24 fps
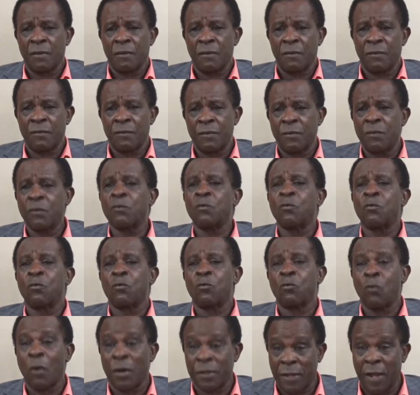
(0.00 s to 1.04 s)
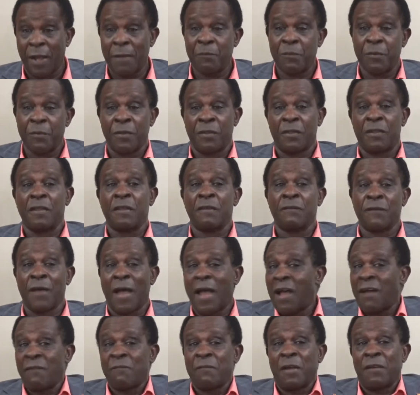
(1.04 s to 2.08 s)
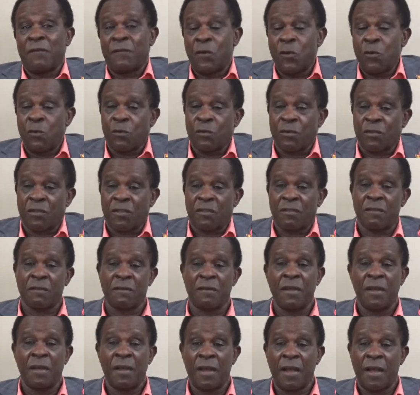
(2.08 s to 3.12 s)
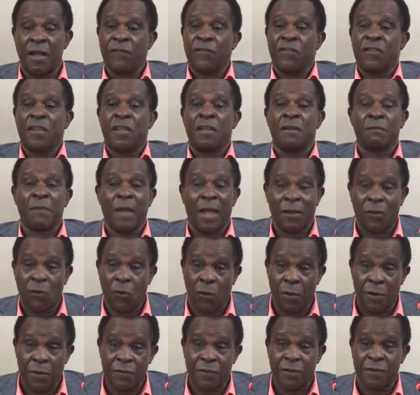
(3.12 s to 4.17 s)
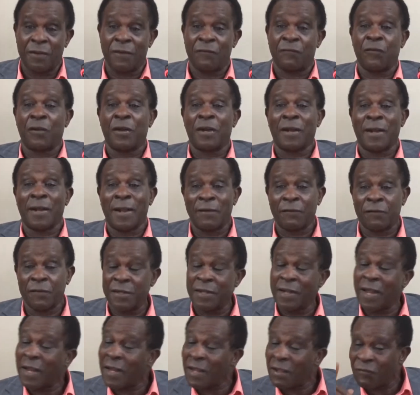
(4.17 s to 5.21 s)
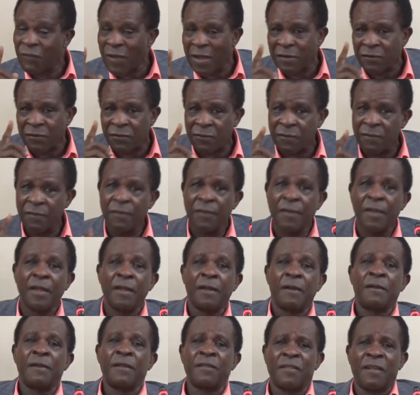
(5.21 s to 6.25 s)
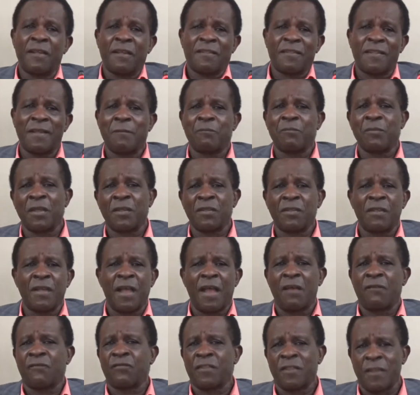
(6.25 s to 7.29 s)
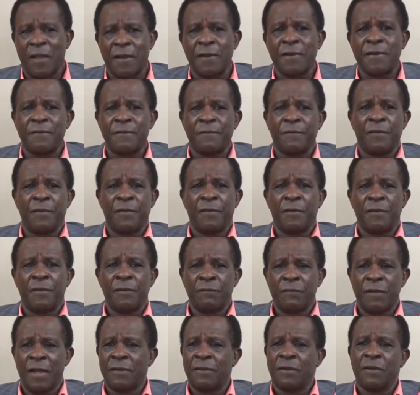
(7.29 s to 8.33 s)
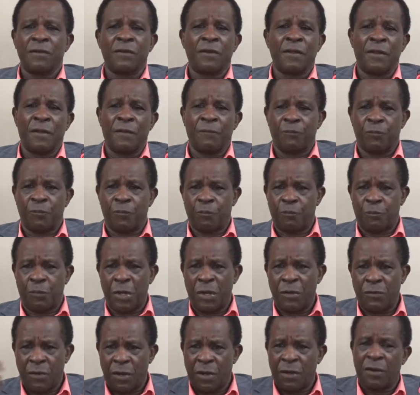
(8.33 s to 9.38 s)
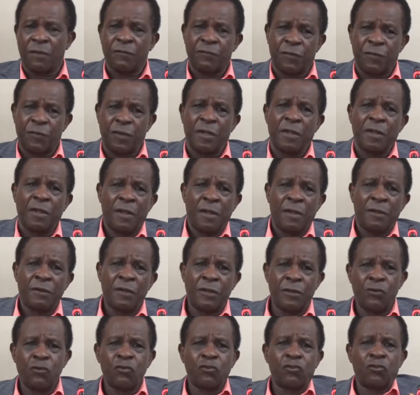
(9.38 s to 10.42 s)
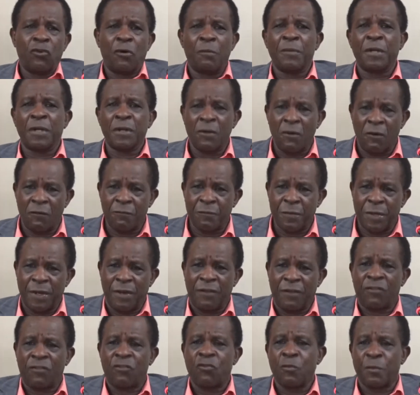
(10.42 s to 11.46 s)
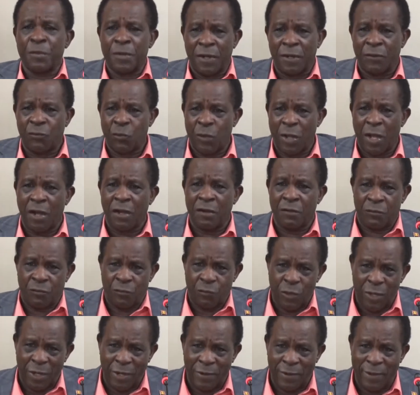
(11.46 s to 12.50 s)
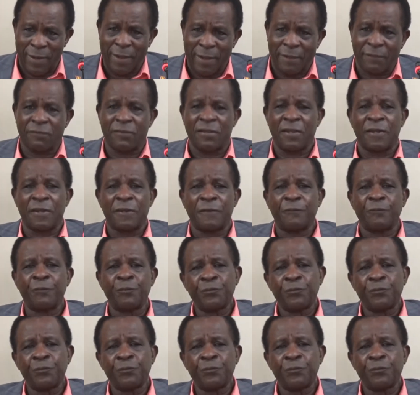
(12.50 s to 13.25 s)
what I perceive. I have my views. I have seen my colleagues at a different level. In any event, let's accept this. I have said that in the period of the new term in government, assuming that we are re-elected,